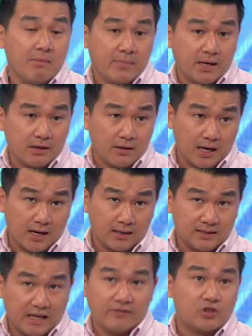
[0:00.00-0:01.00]
But
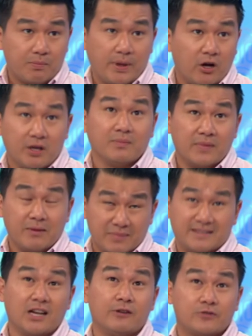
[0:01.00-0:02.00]
uh, Dave Chappelle him,
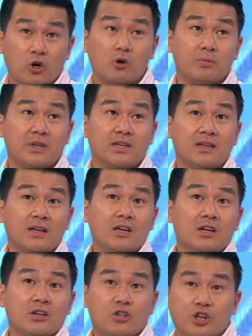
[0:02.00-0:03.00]
himself told me
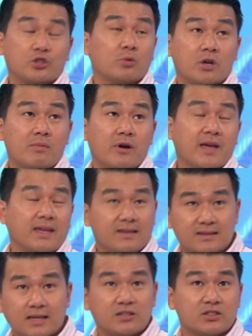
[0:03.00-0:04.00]
not to worry about that.
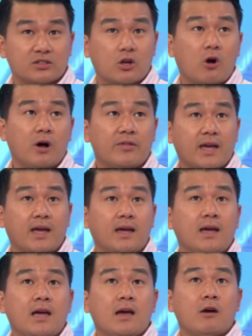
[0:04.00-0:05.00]
He said, just go out
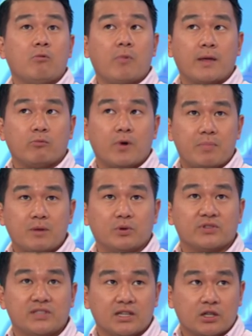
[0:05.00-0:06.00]
there, when, when
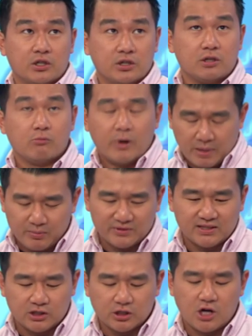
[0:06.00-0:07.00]
people see a good when people
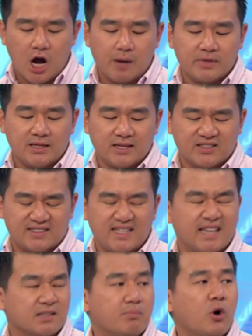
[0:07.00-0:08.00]
see good comedy, they just
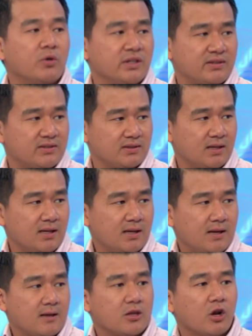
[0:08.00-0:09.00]
see it as a bonus.
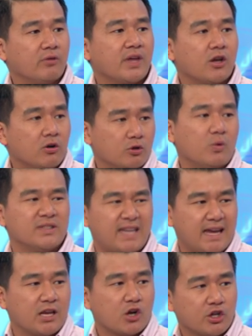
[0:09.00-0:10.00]
Yeah. yeah. You know, they don't. No one's
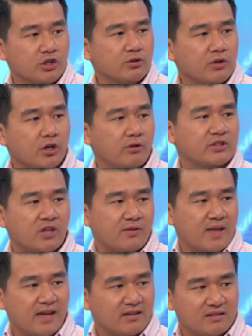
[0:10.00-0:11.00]
hating on you. You know, it's
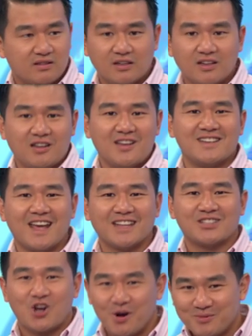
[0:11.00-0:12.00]
not that so,
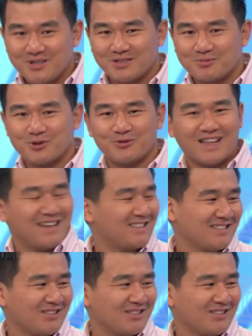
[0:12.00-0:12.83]
intense. And, comedy is pretty relaxed.